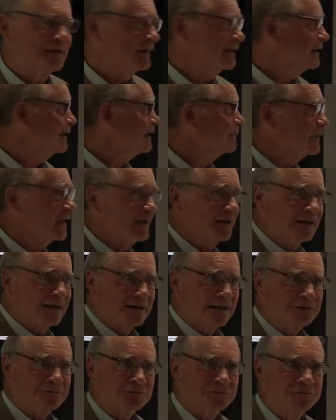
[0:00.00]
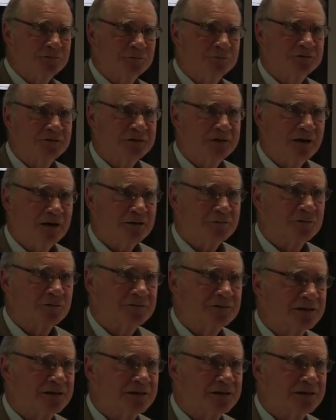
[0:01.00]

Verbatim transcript: dynamic. And I just use the doctor.